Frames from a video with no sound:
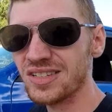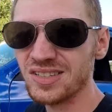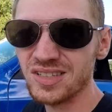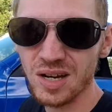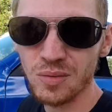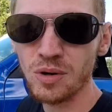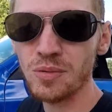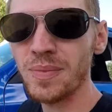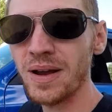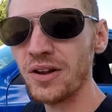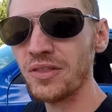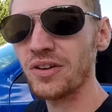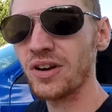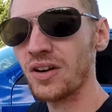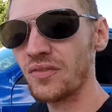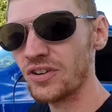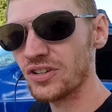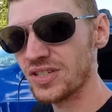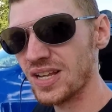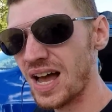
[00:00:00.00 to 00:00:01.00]
Some are better than
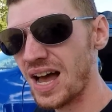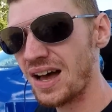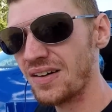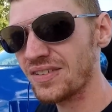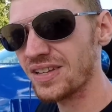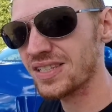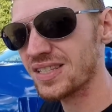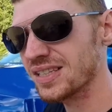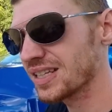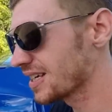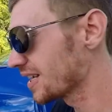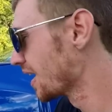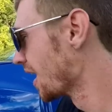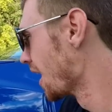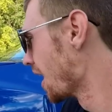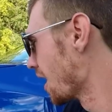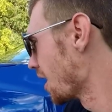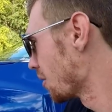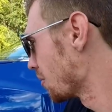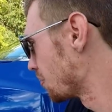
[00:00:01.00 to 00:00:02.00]
others, obviously,
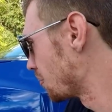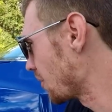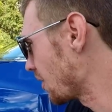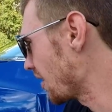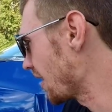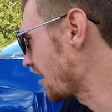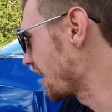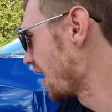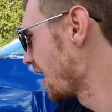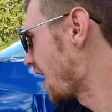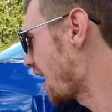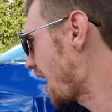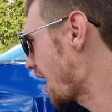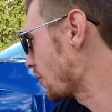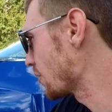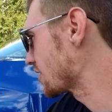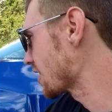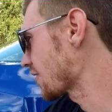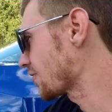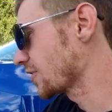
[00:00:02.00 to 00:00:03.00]
but I
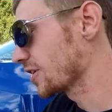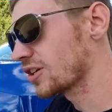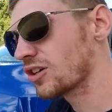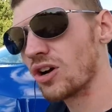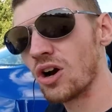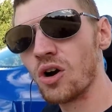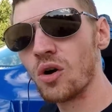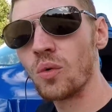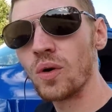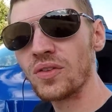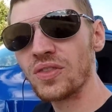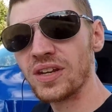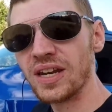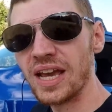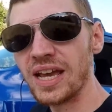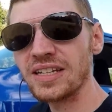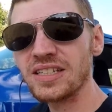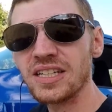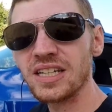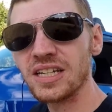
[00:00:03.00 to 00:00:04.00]
would definitely go with an
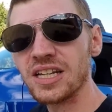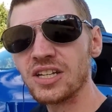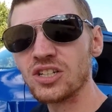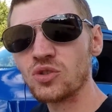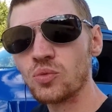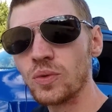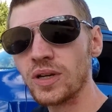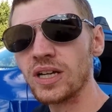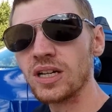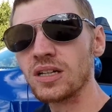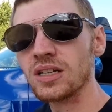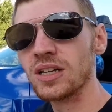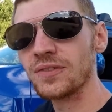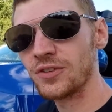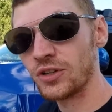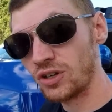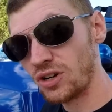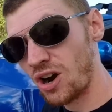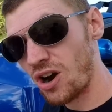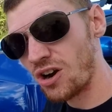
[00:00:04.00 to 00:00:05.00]
18-inch wheel
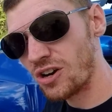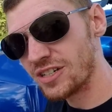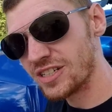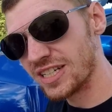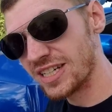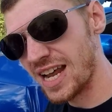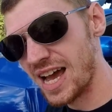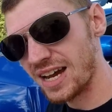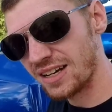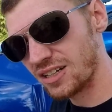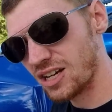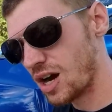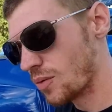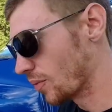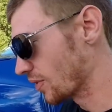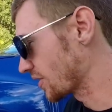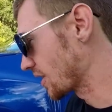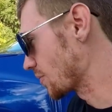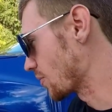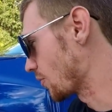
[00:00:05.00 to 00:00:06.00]
if your car did not
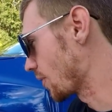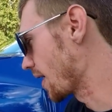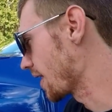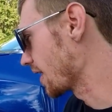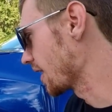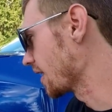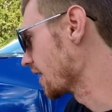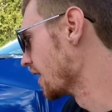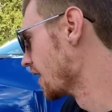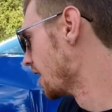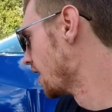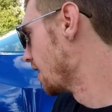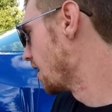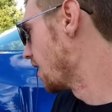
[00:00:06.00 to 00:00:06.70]
come with them already.